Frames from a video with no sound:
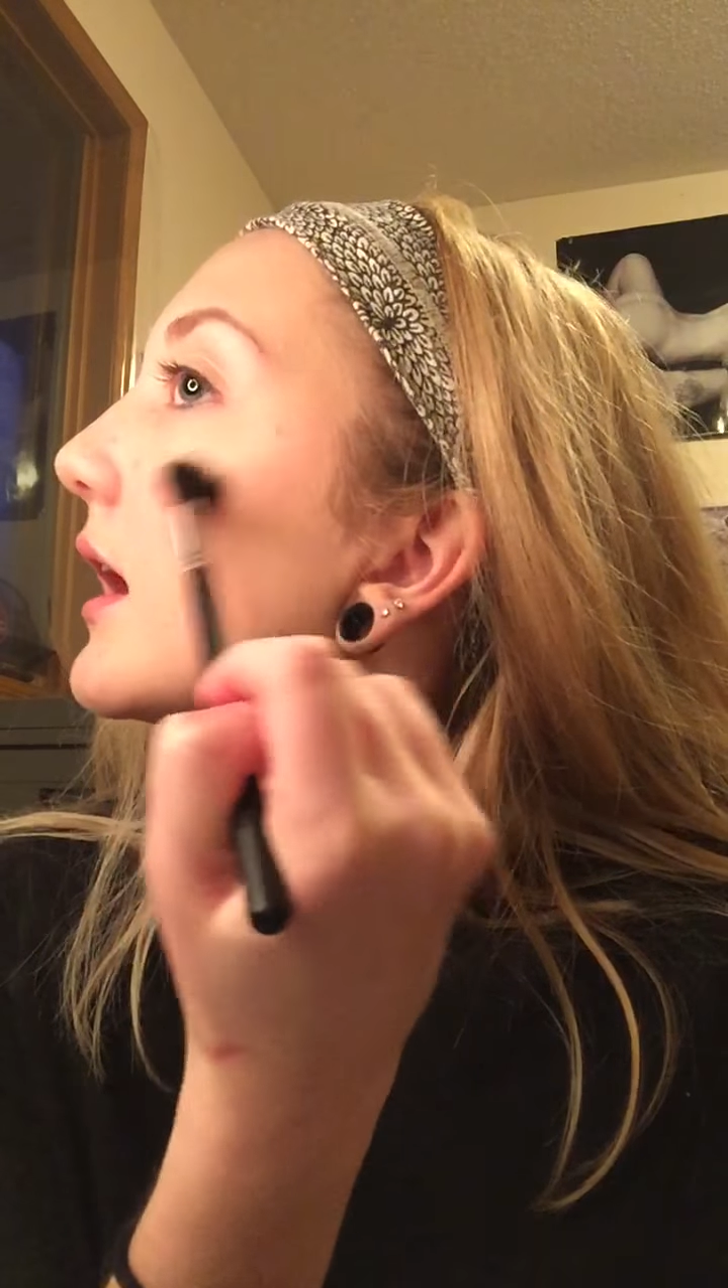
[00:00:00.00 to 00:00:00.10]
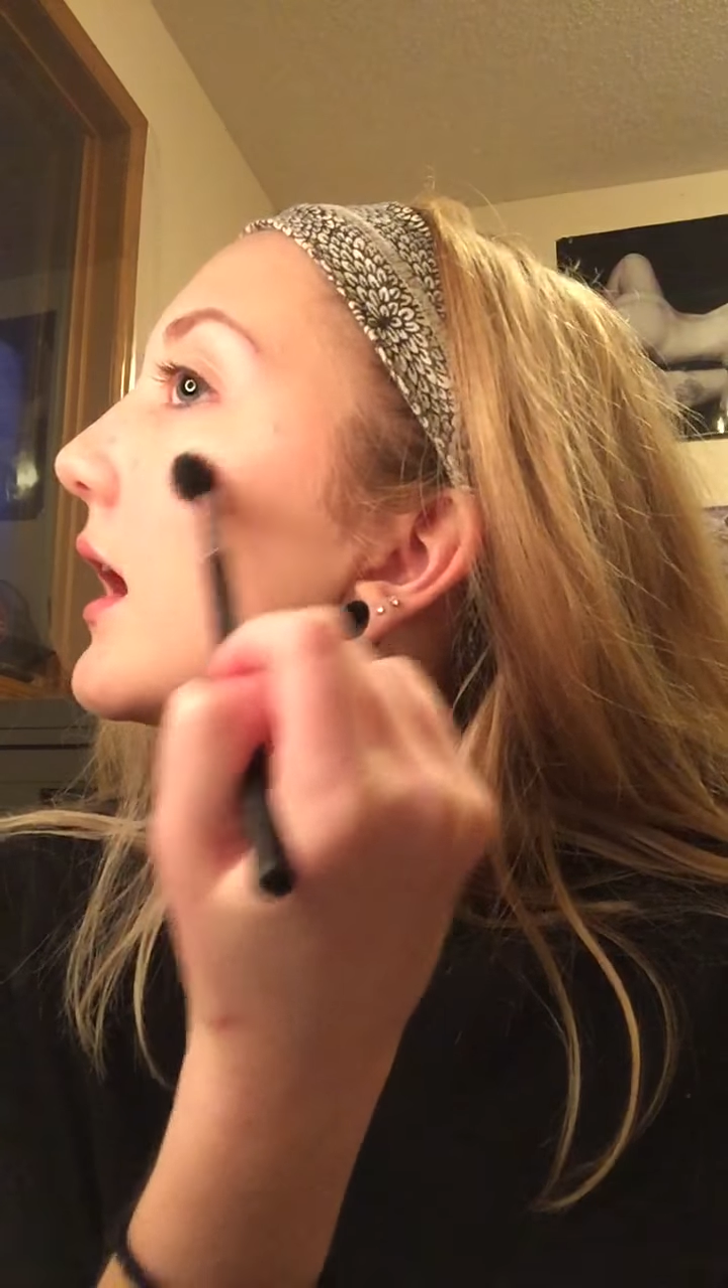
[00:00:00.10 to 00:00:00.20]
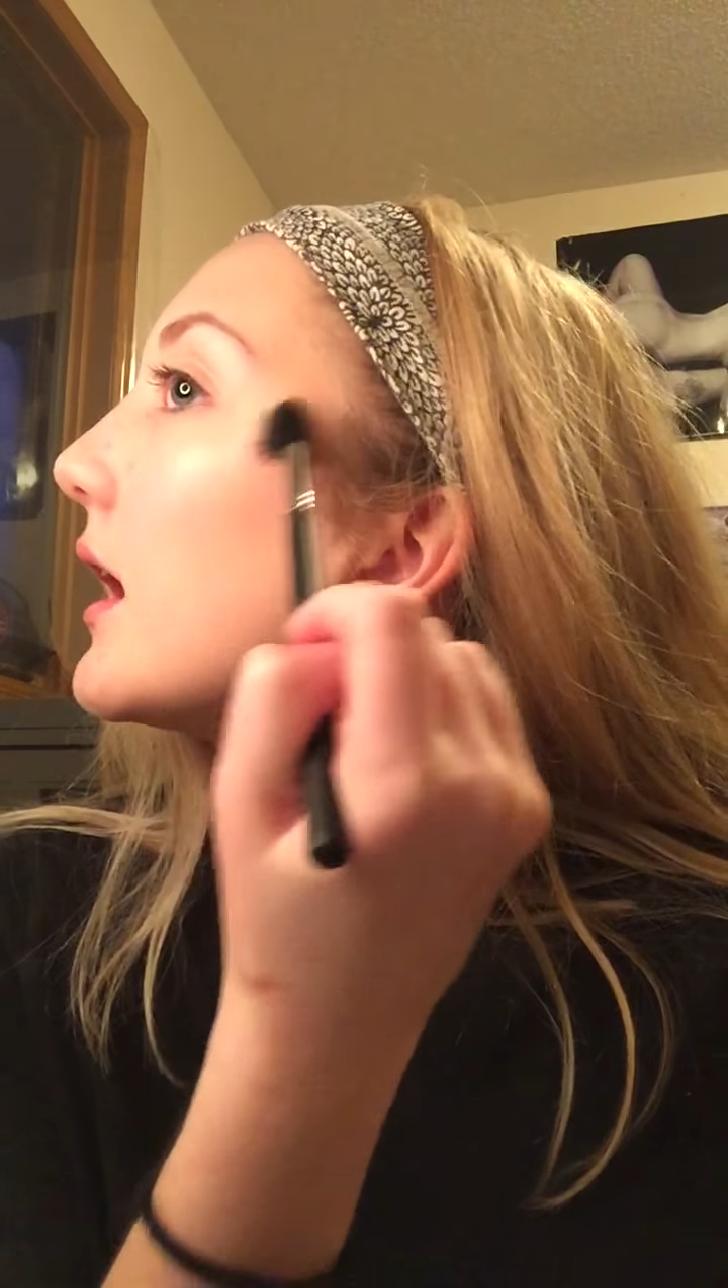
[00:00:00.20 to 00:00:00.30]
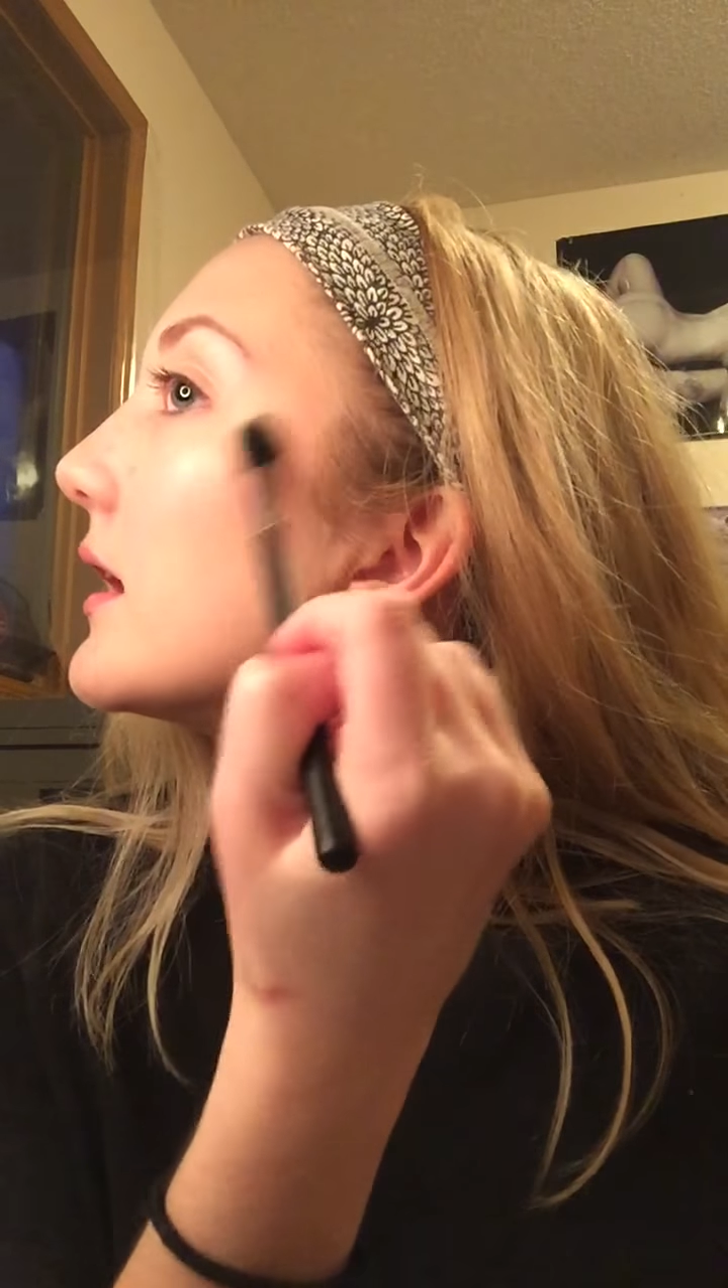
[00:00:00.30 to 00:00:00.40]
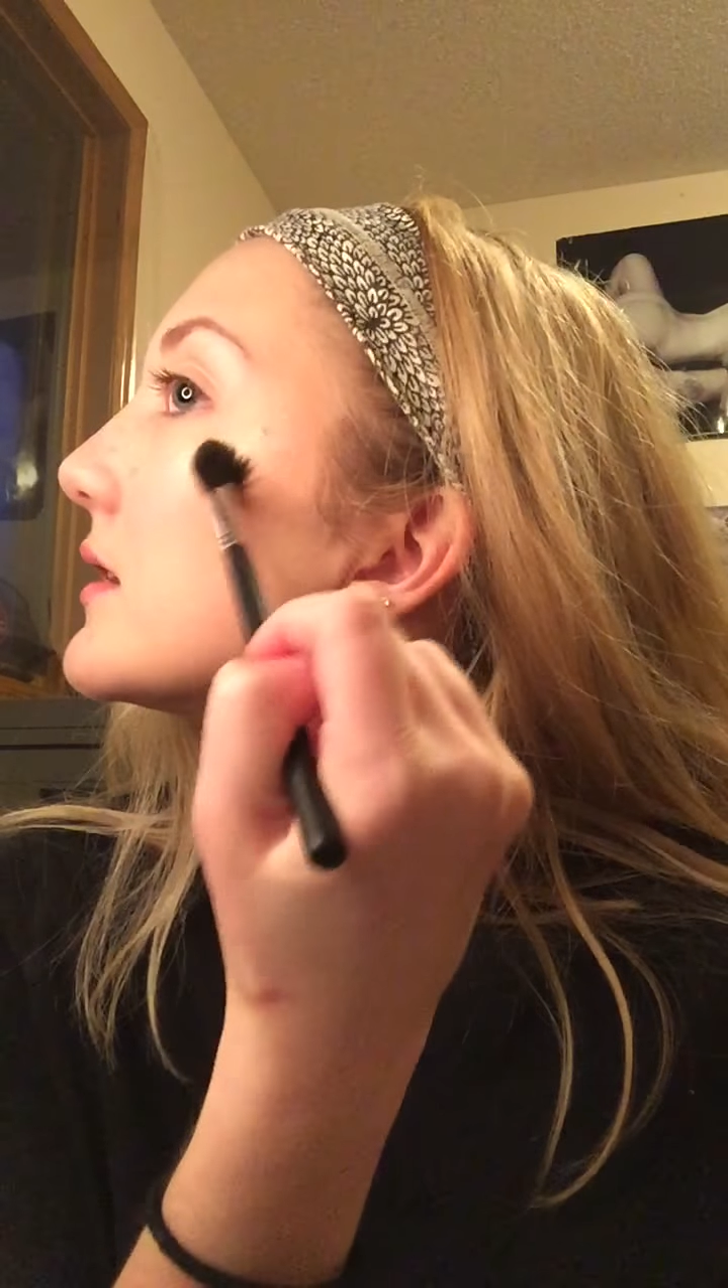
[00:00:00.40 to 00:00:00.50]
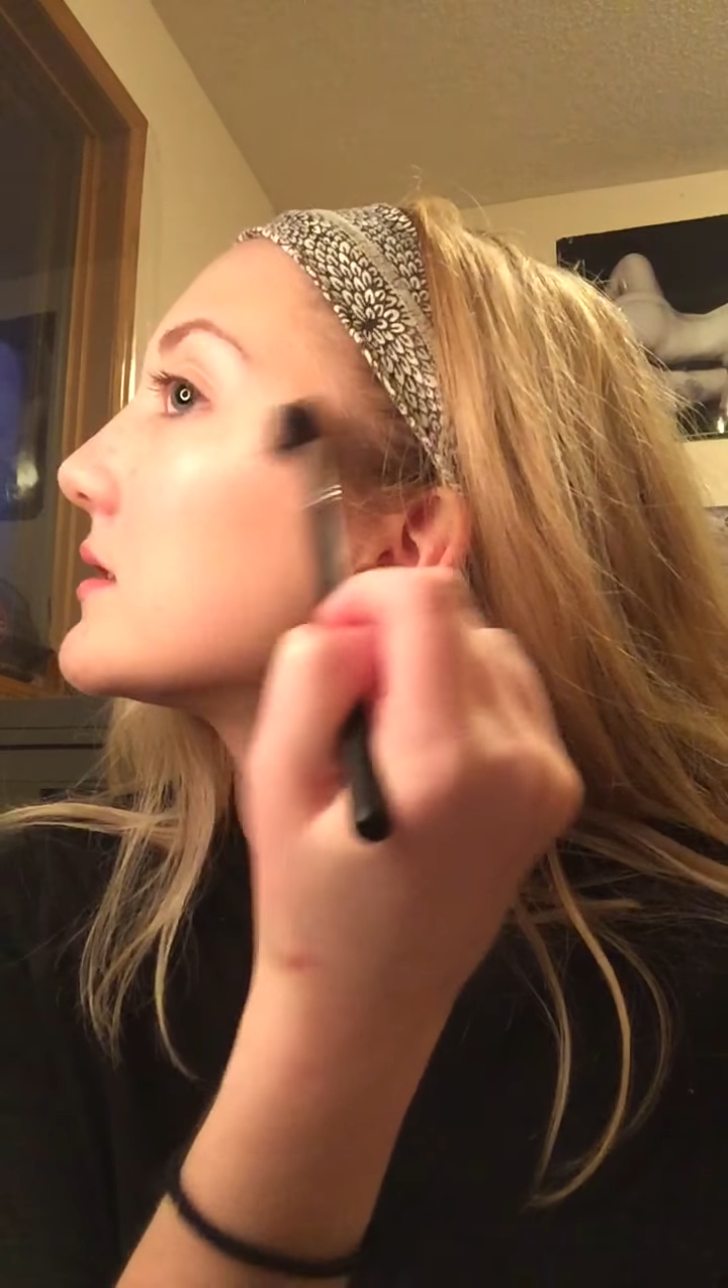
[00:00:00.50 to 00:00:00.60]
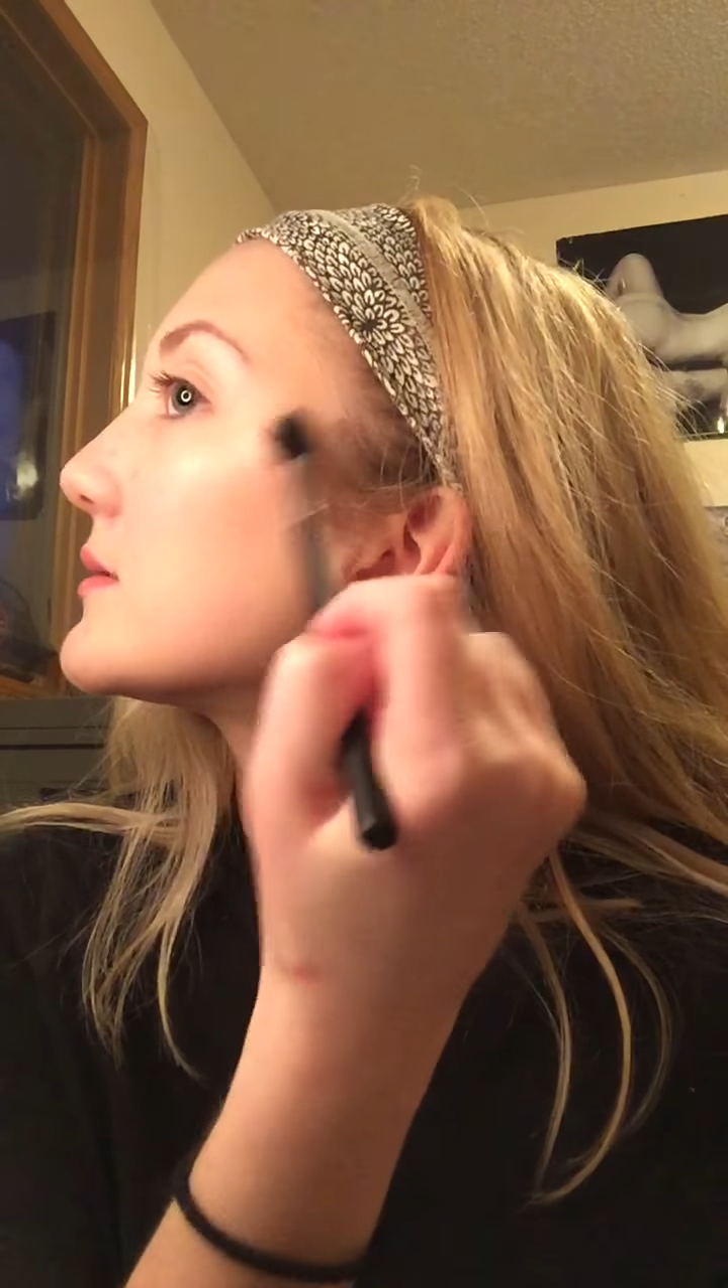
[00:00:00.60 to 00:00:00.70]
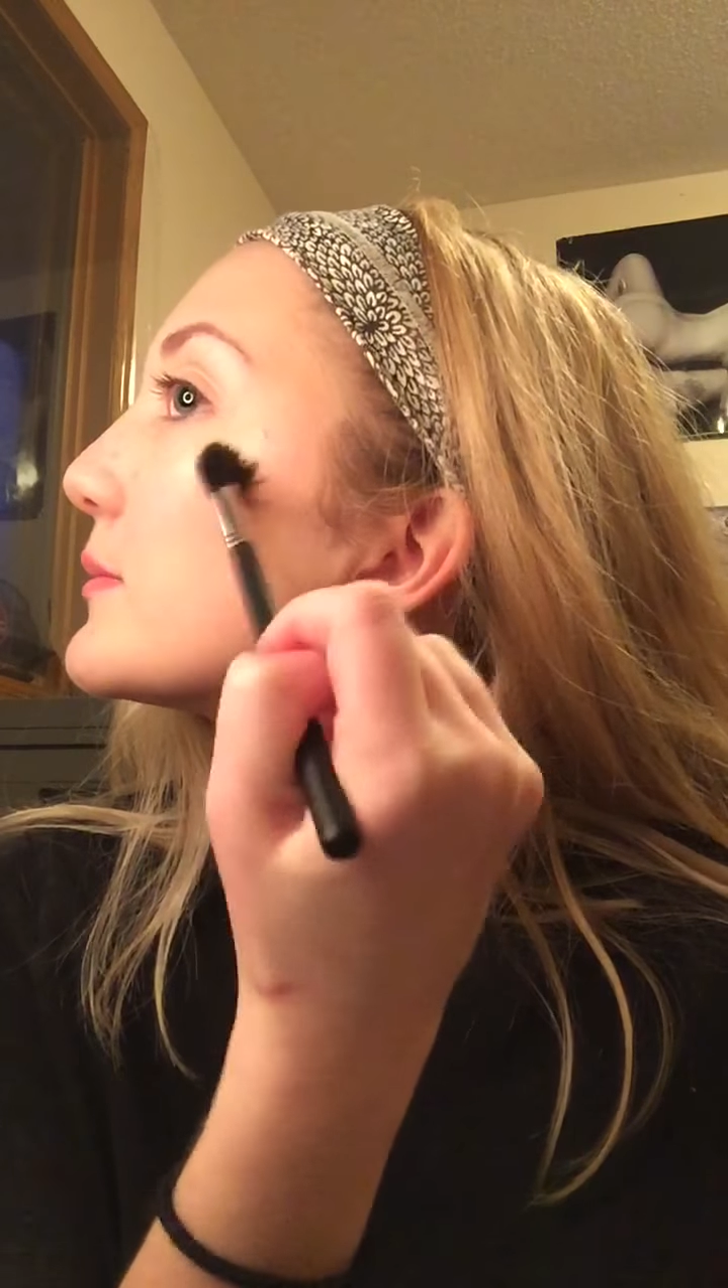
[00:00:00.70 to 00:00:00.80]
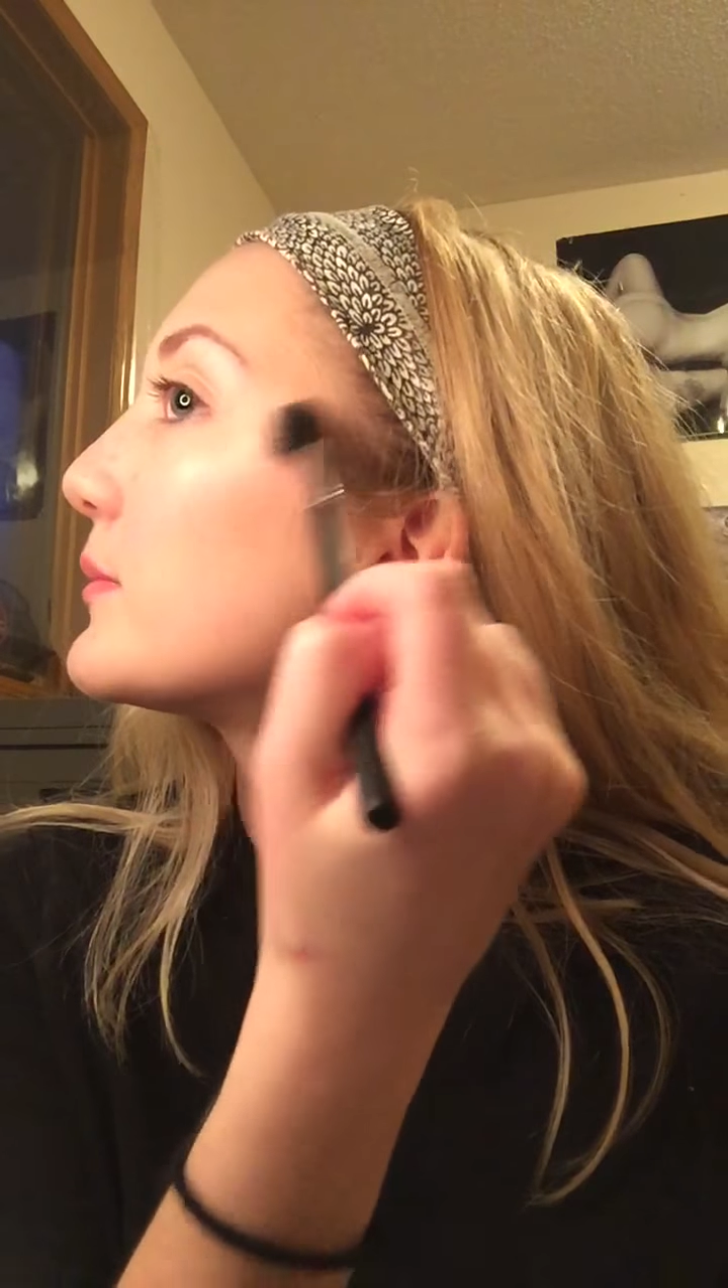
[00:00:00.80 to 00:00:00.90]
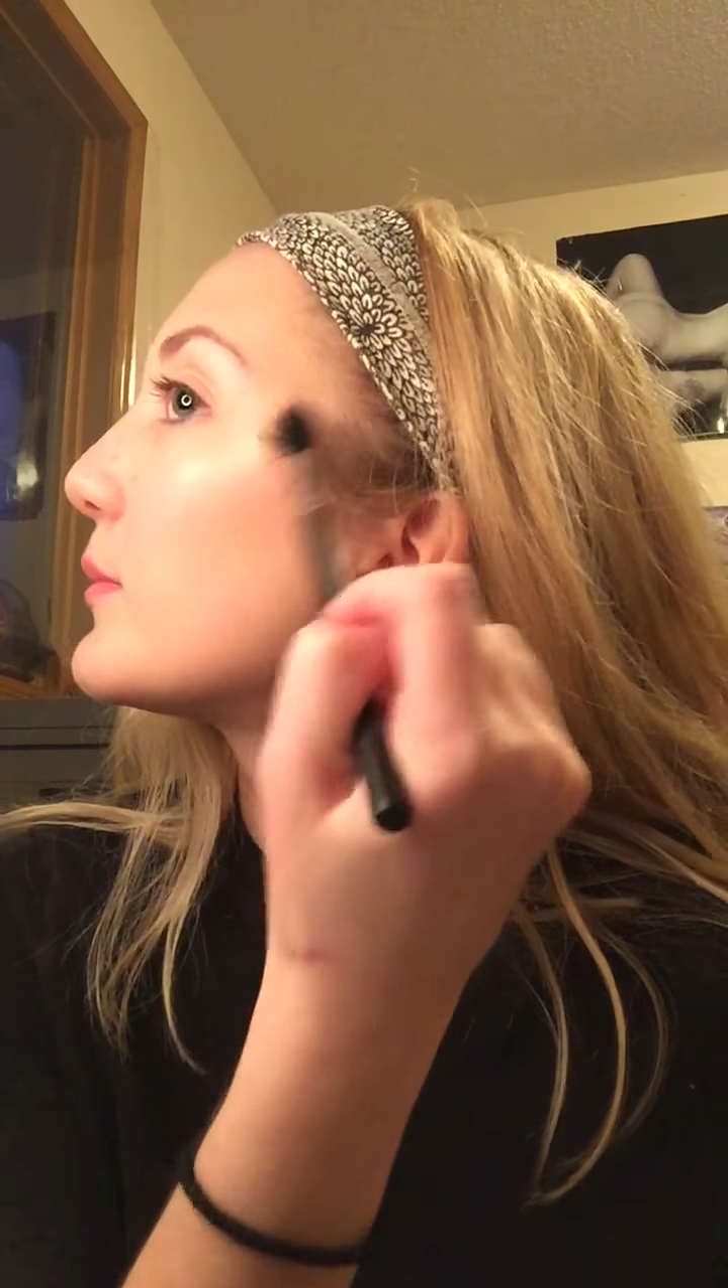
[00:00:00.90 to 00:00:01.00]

highest